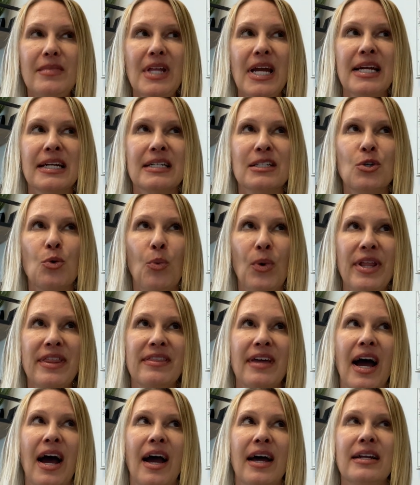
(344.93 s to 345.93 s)
and with
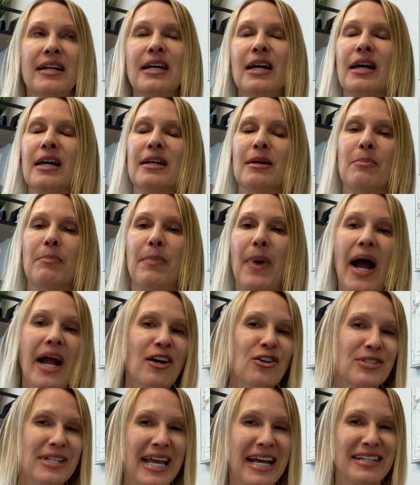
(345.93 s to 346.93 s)
that,
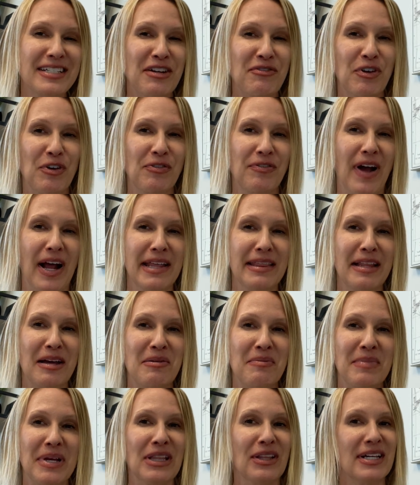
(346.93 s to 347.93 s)
buyers can't ever find
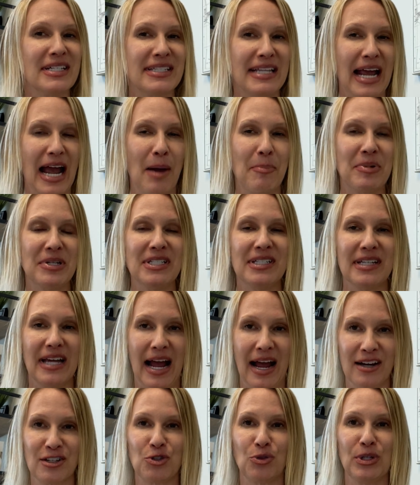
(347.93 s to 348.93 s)
them unless they happen to
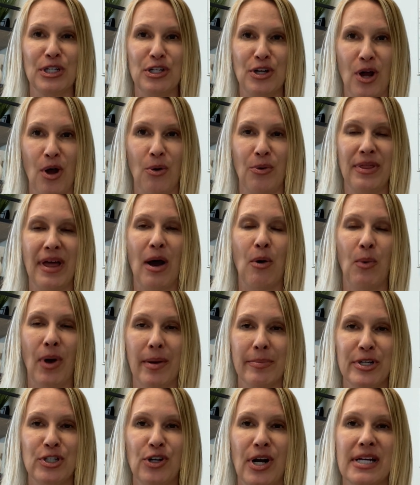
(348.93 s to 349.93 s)
actually know that
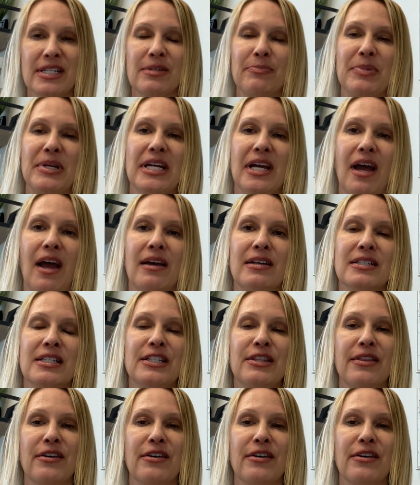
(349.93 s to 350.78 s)
web address because